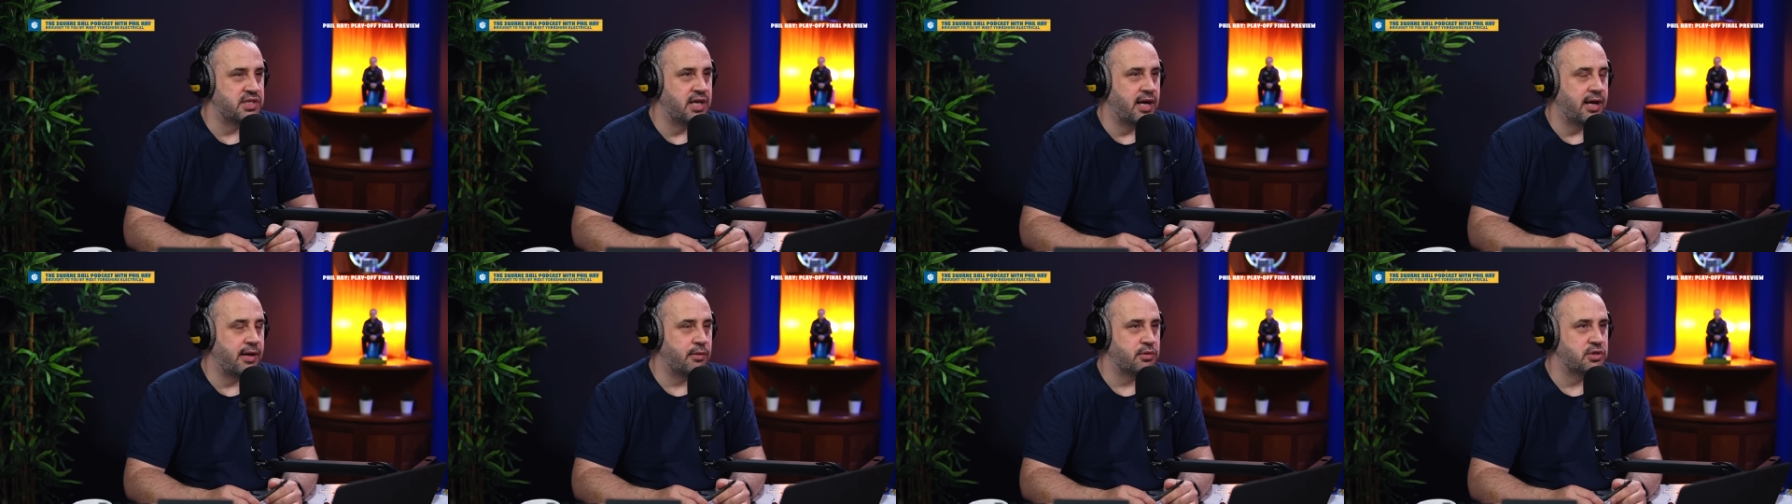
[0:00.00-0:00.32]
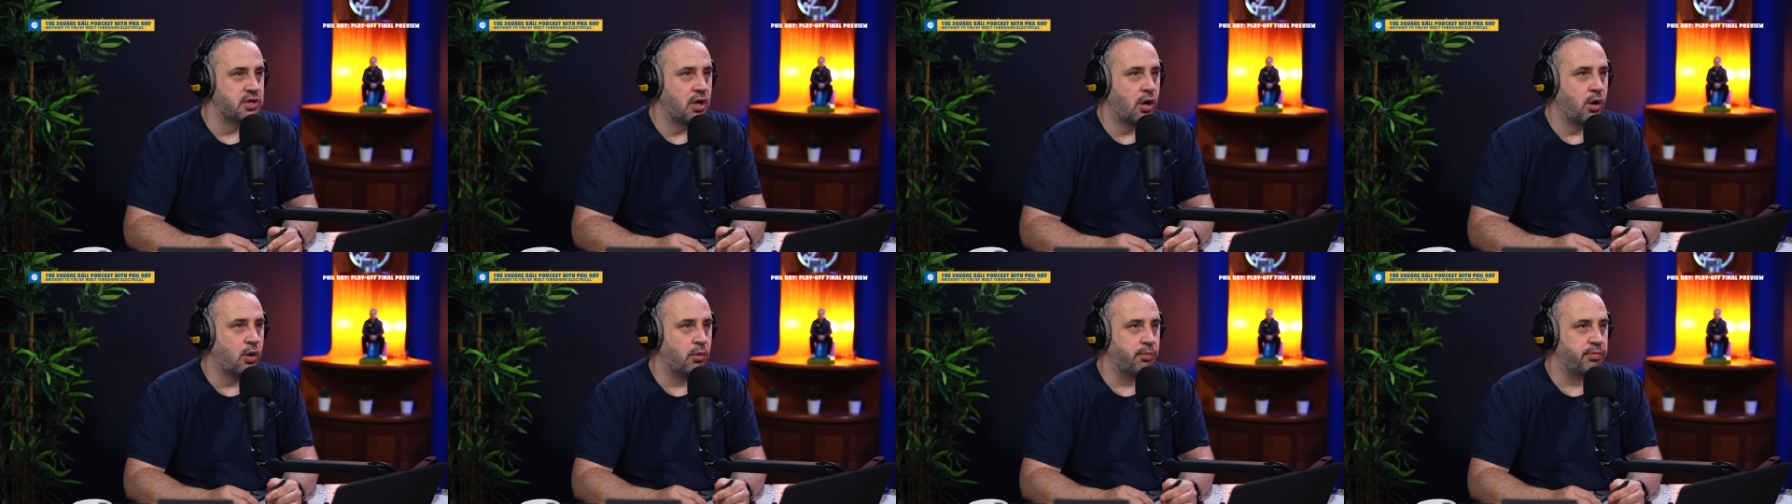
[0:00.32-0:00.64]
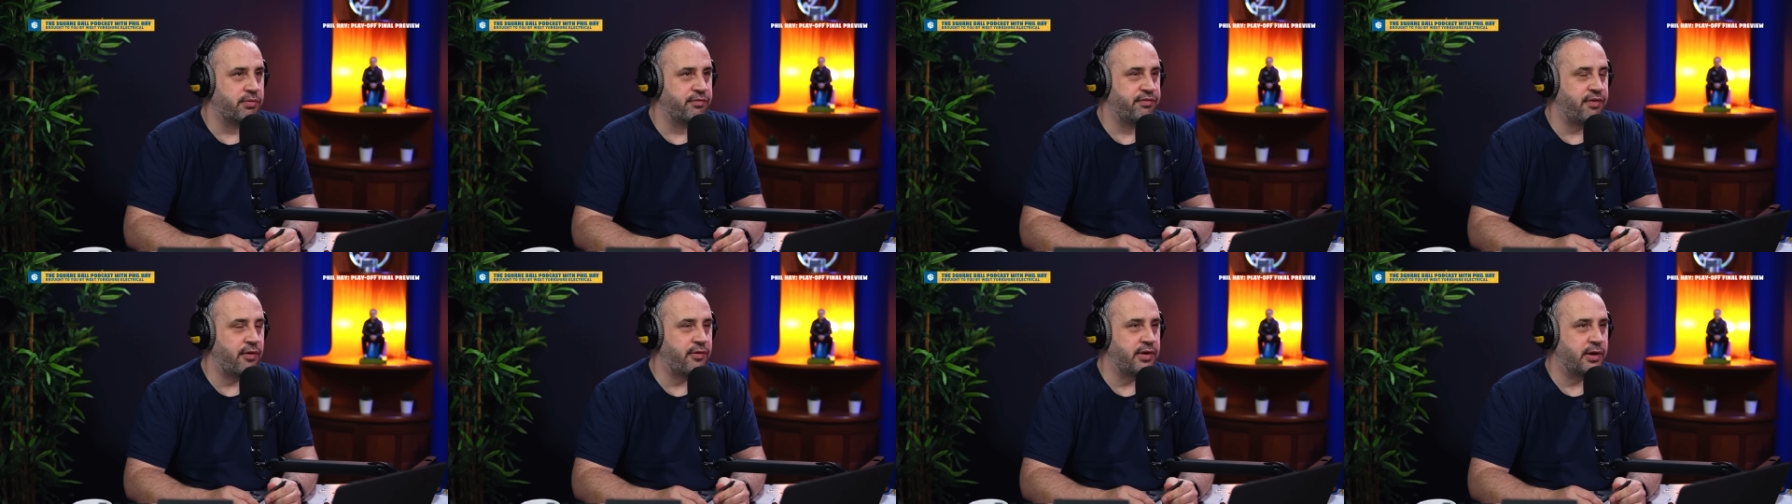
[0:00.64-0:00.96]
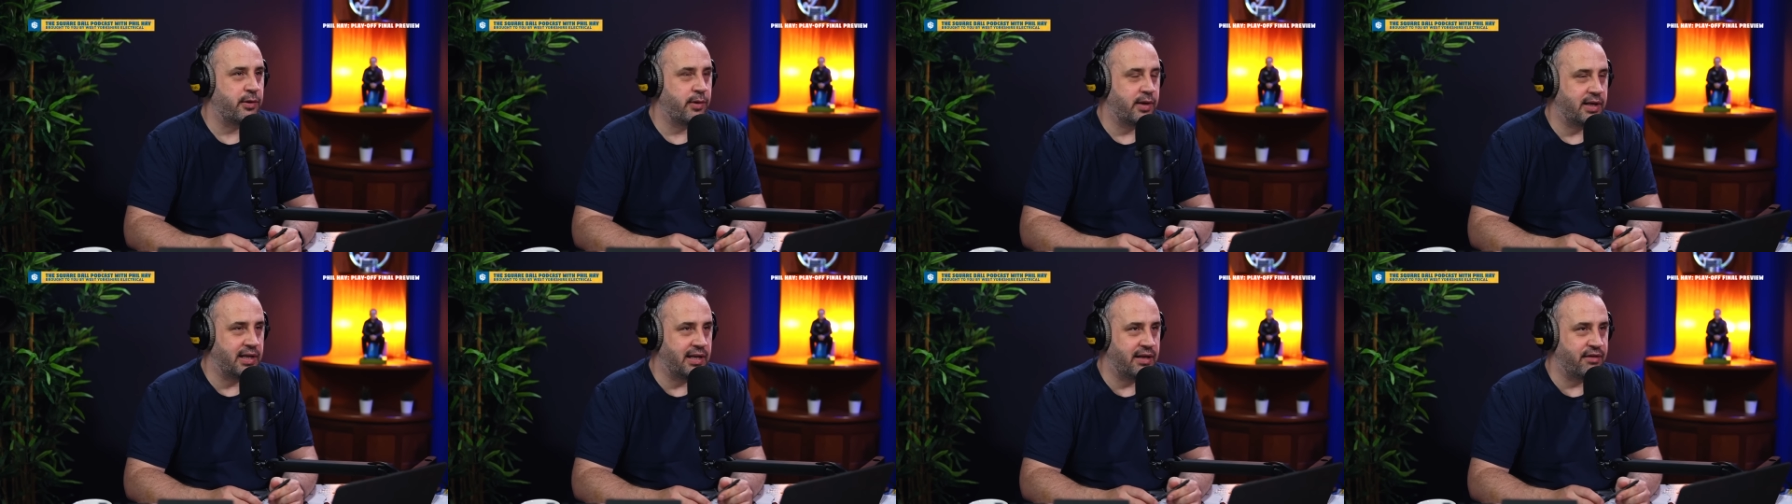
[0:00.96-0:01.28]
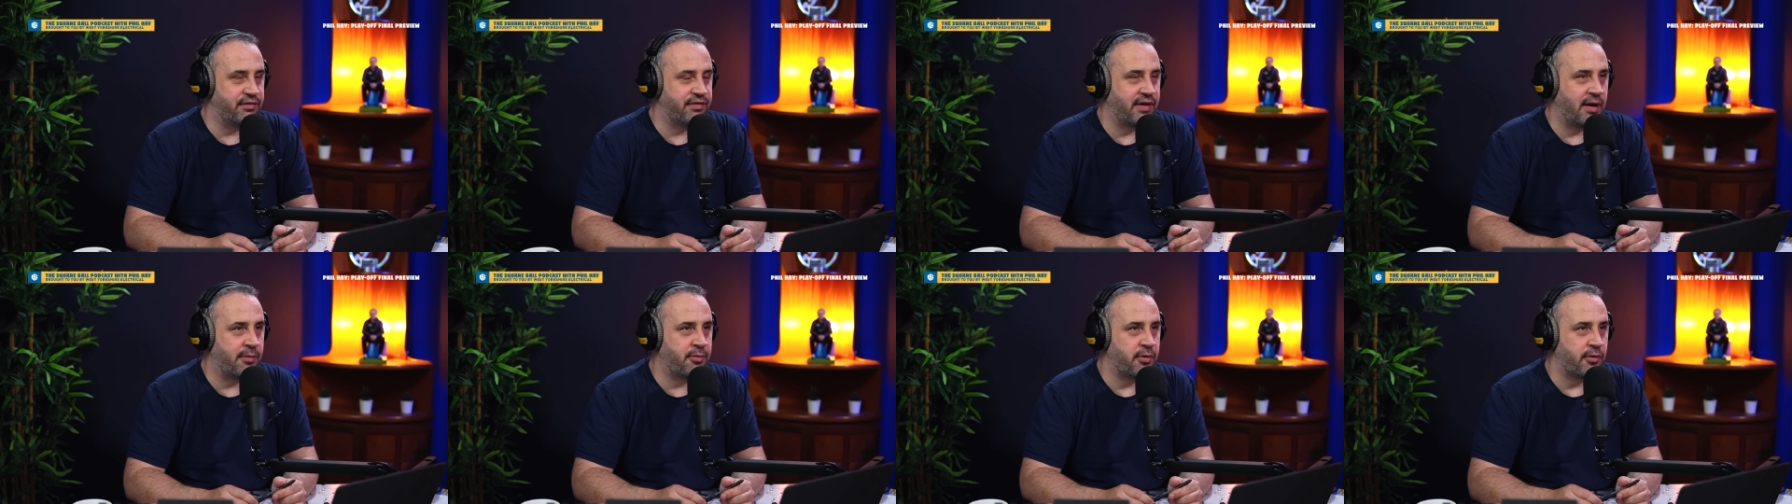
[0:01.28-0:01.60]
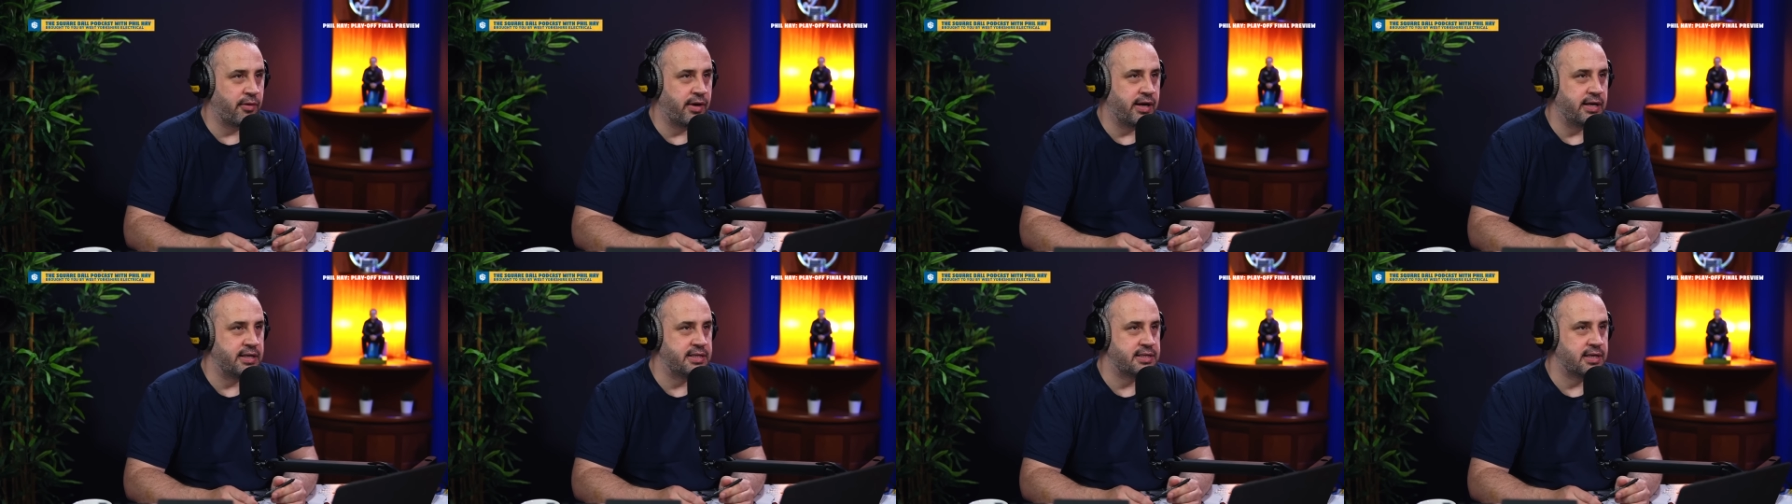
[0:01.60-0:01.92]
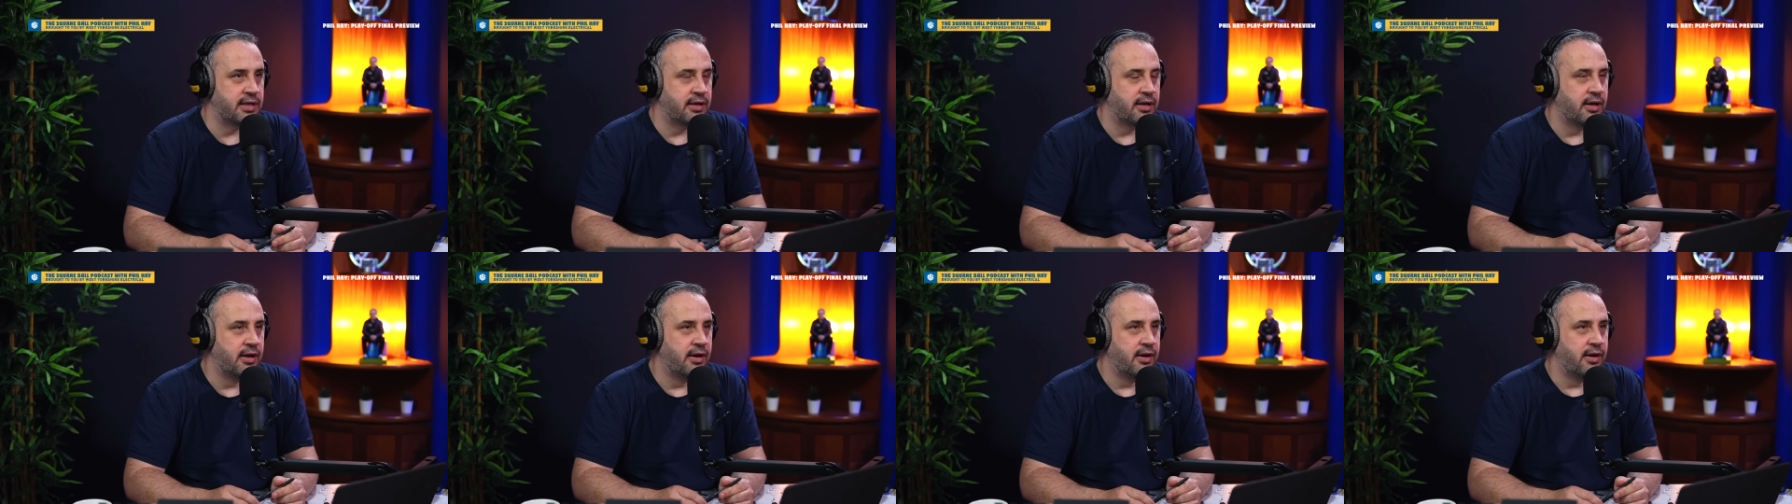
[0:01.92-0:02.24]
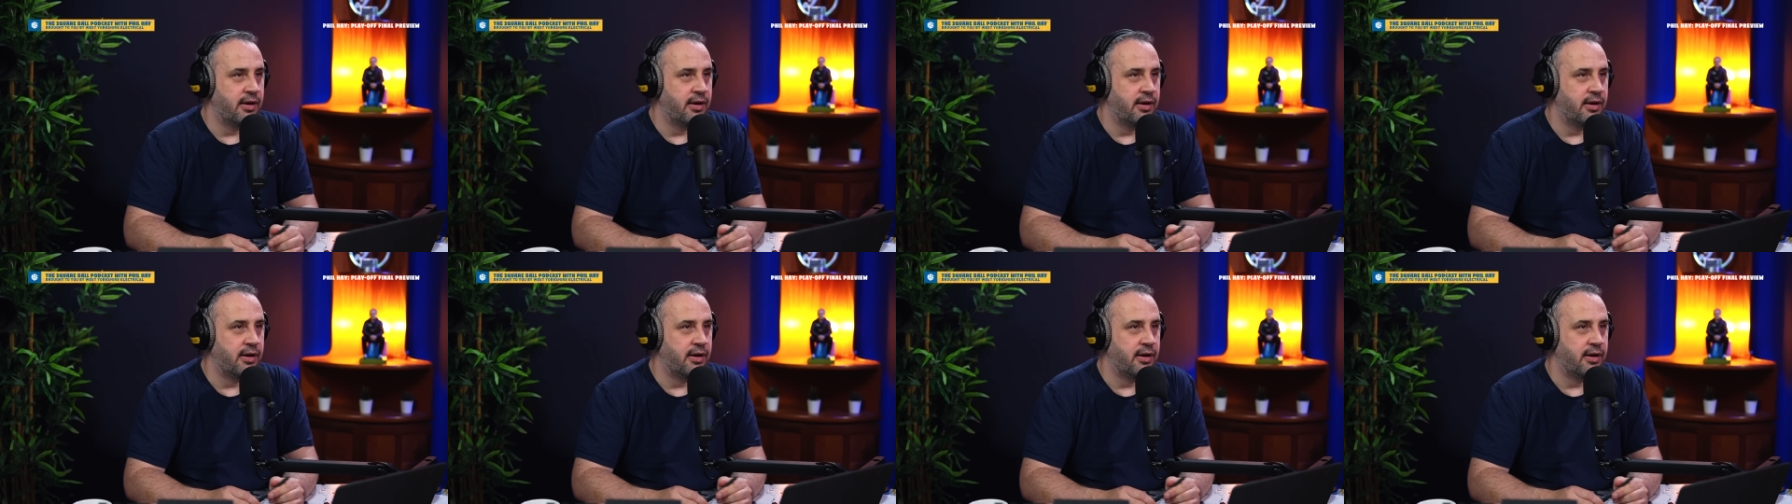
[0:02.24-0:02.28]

yeah, it was hope very quickly evaporating.